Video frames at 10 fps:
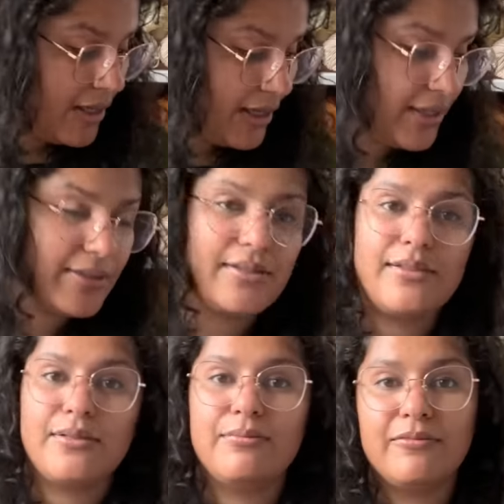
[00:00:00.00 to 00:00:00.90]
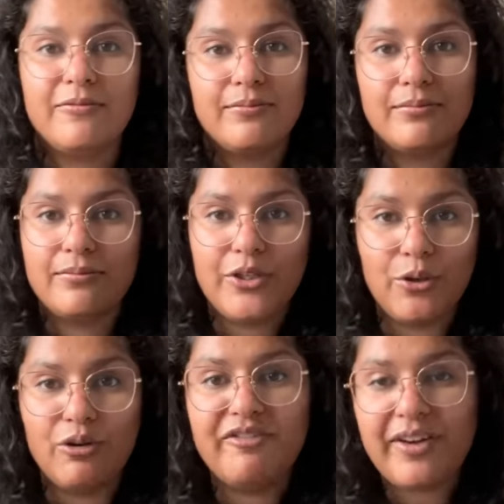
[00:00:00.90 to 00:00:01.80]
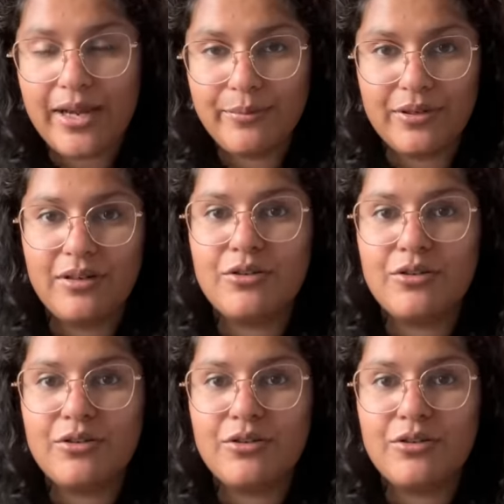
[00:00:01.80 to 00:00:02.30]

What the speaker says: its, you know, fiber